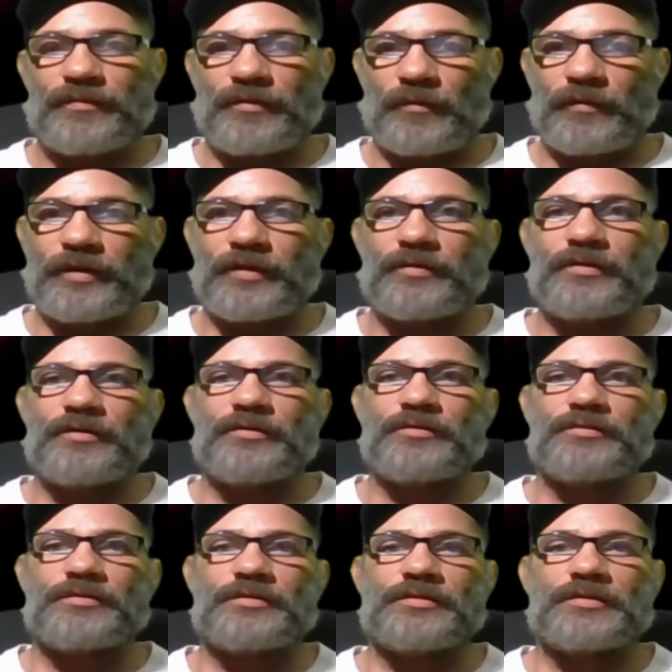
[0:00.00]
the real
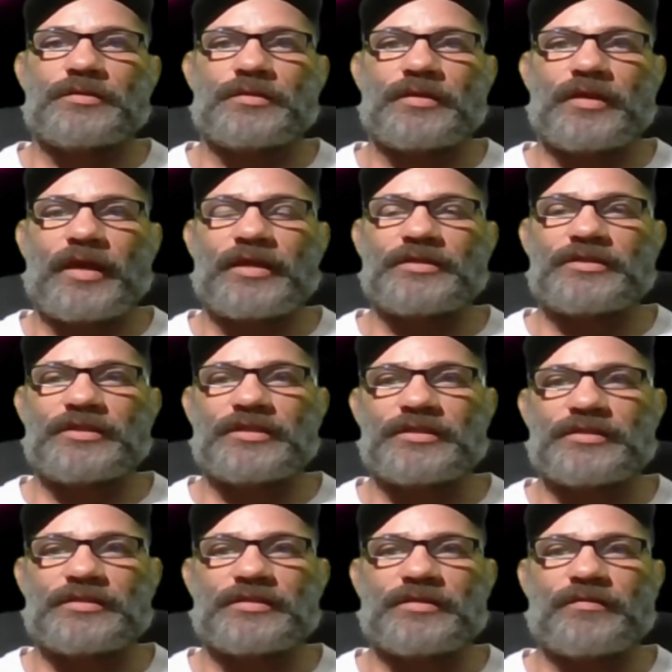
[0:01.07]
news, not
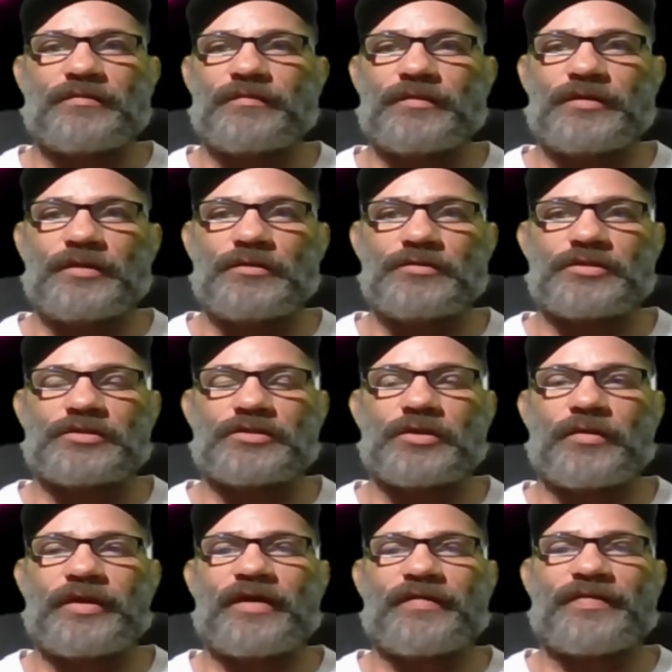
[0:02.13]
just news that's
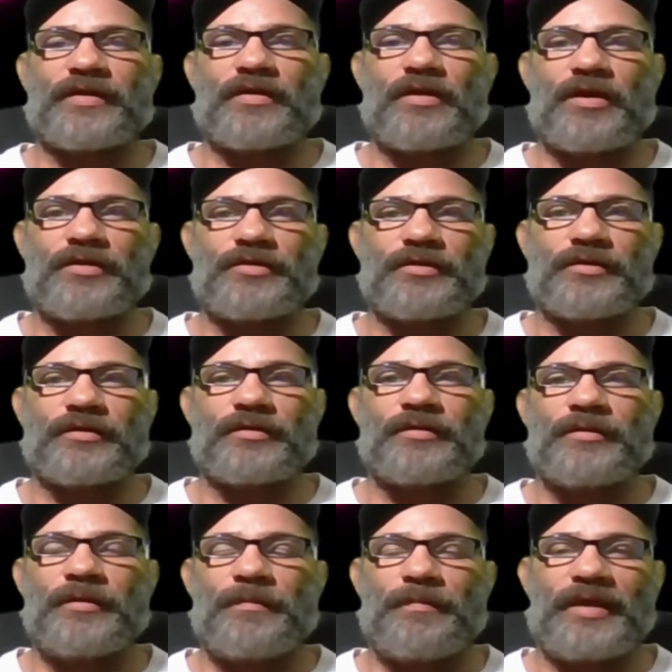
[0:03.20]
thrown out there on your
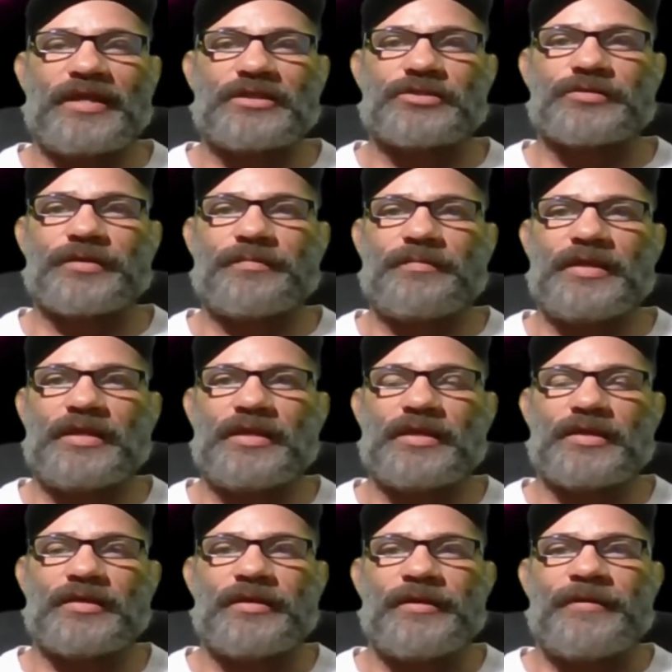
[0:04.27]
mainstream
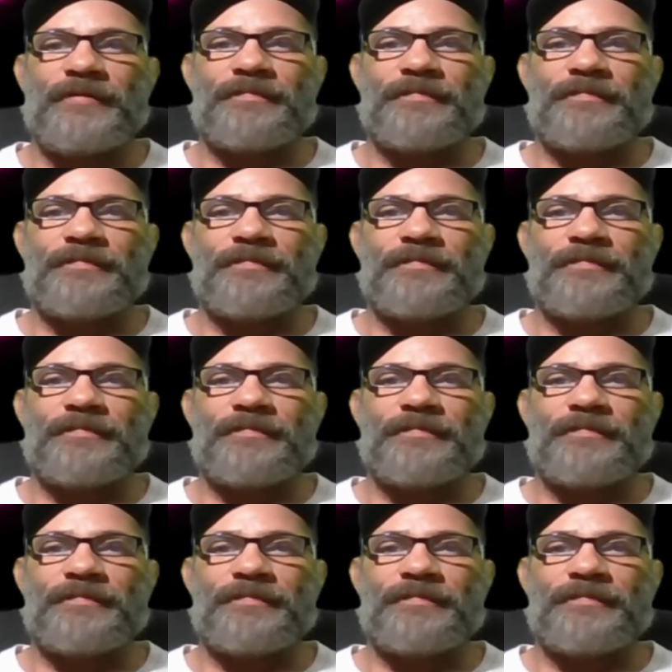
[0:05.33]
media.